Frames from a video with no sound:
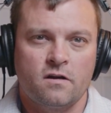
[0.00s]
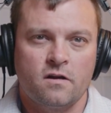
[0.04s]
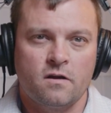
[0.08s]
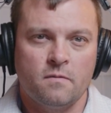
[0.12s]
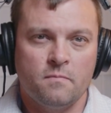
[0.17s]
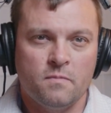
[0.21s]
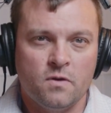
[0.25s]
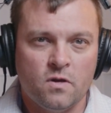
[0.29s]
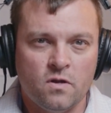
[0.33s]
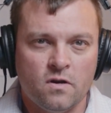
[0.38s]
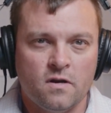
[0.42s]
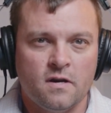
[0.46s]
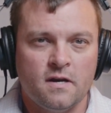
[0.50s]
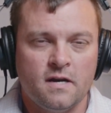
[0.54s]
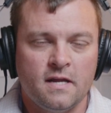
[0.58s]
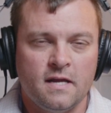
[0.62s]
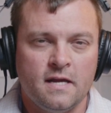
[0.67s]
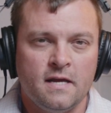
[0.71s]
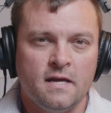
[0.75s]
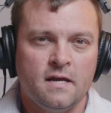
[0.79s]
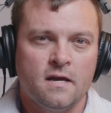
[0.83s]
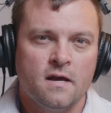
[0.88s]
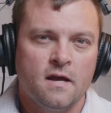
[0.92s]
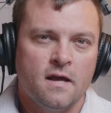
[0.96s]

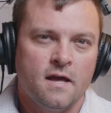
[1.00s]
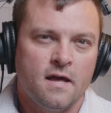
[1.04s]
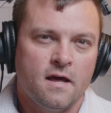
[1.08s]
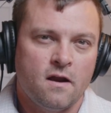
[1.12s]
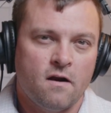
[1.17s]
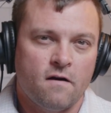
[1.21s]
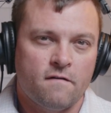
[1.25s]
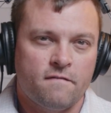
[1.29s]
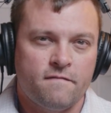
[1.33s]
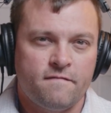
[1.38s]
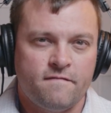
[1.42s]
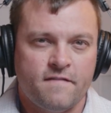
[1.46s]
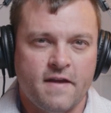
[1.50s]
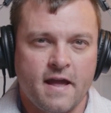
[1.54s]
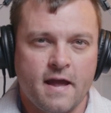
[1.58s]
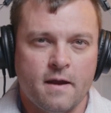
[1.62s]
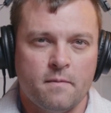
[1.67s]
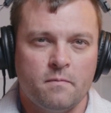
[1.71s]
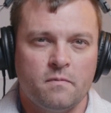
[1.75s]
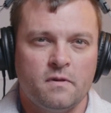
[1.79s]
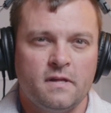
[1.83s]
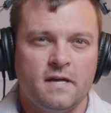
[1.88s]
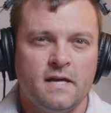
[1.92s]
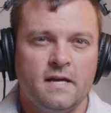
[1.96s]
community and our
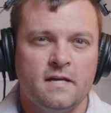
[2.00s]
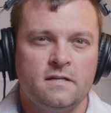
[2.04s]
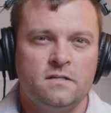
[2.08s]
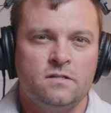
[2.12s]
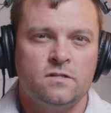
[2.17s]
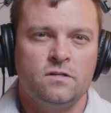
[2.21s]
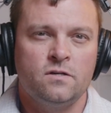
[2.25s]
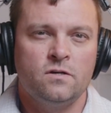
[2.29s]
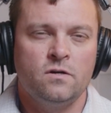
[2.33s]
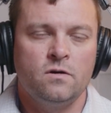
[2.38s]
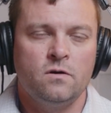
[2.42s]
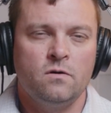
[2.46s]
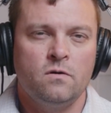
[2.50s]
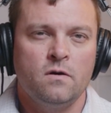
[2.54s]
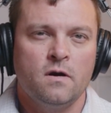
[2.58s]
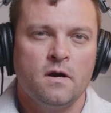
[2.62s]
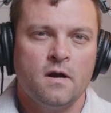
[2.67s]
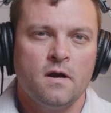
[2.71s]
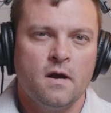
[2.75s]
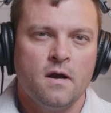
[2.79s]
family, to